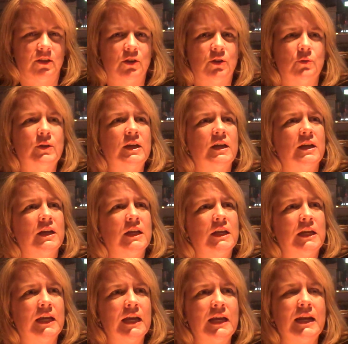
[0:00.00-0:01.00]
you can
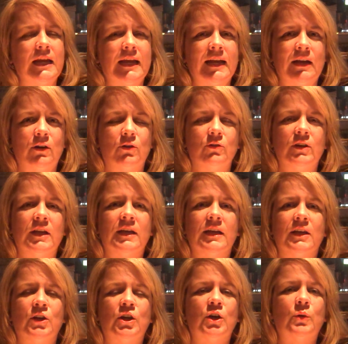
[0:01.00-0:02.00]
get out
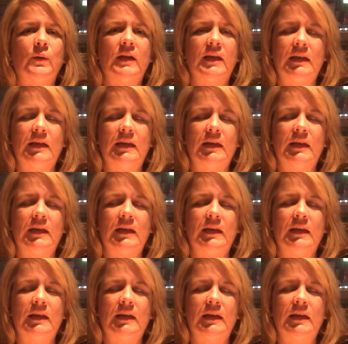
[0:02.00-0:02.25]
and go